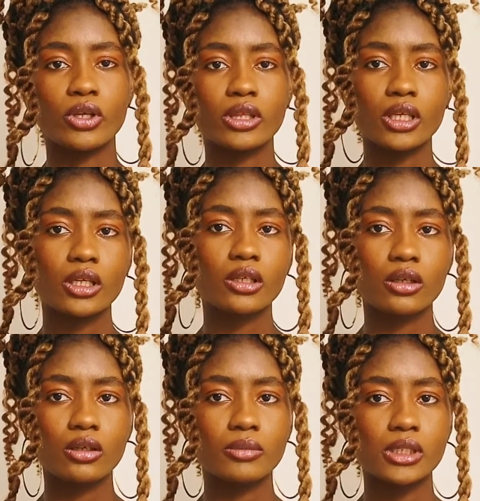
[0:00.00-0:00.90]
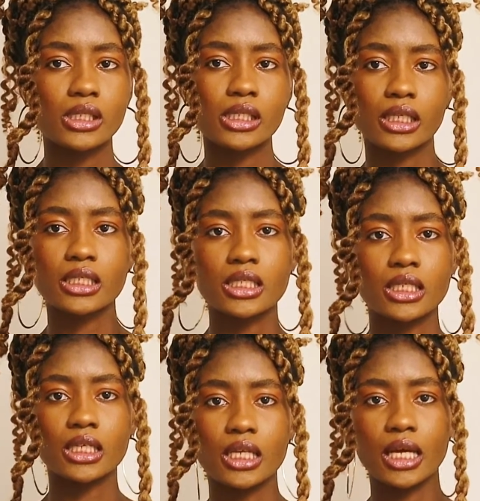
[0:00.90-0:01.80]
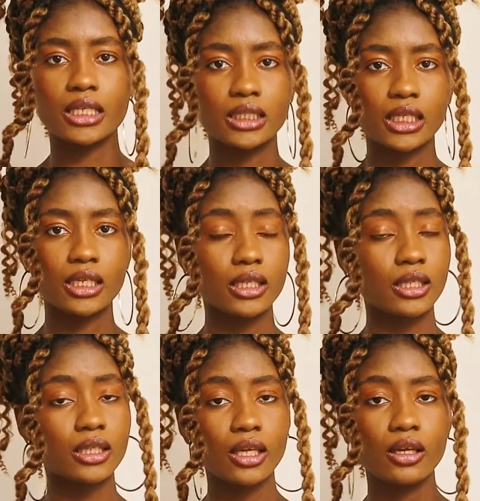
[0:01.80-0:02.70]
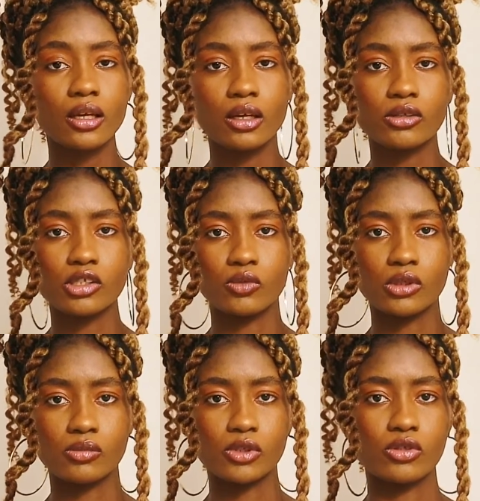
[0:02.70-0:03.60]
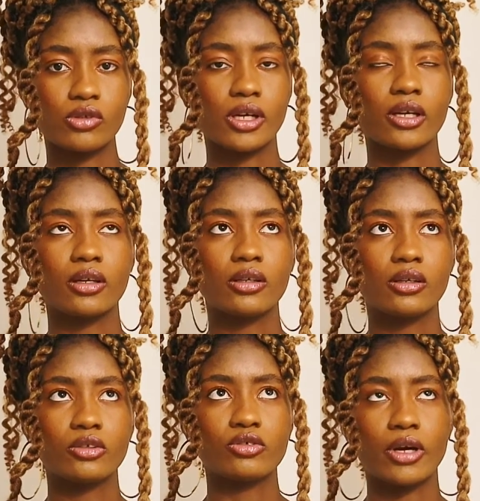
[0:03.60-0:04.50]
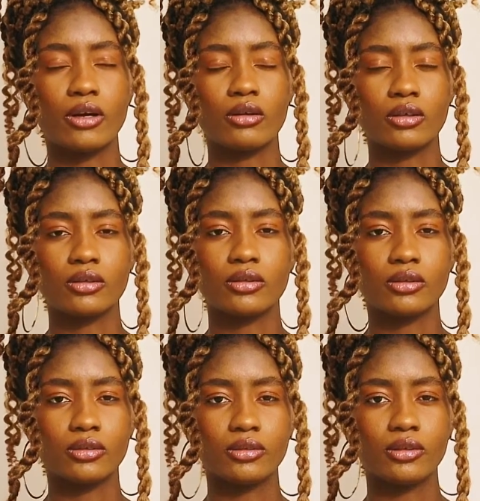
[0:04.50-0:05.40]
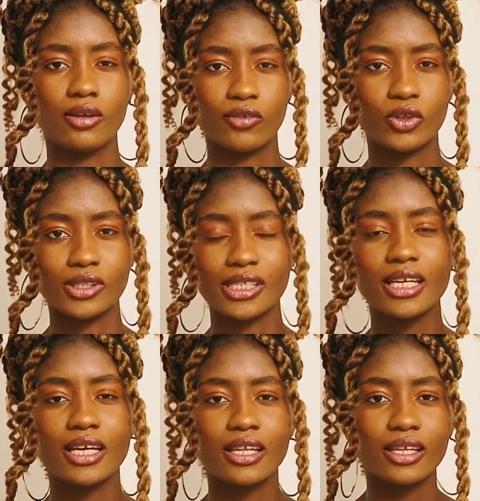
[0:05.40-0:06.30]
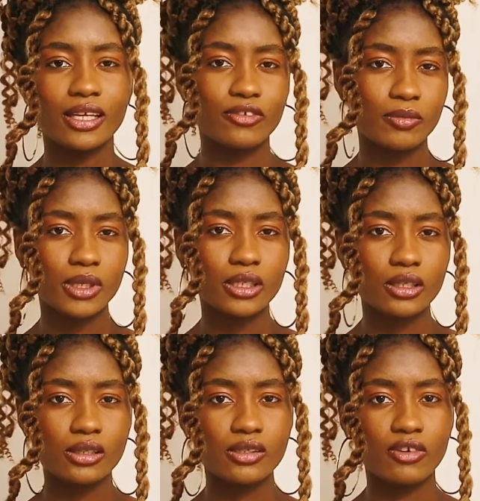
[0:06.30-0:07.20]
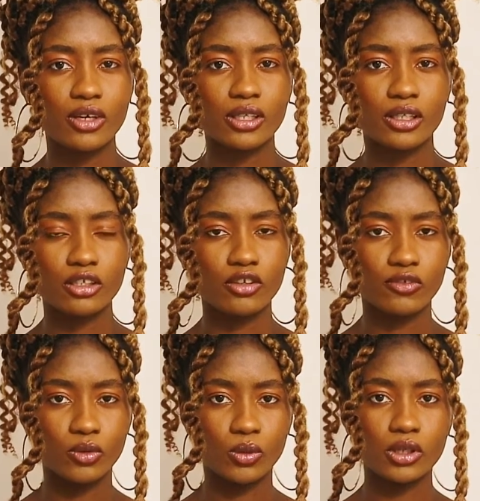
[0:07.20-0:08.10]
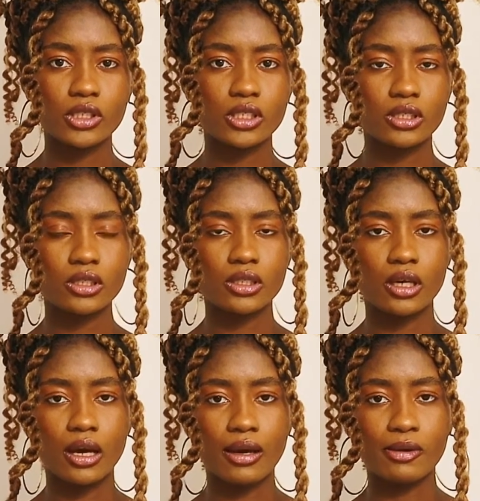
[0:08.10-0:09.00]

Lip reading: what you think in the comment section, and anything else you want me to try out, of course. If you made it this far, thank you for watching.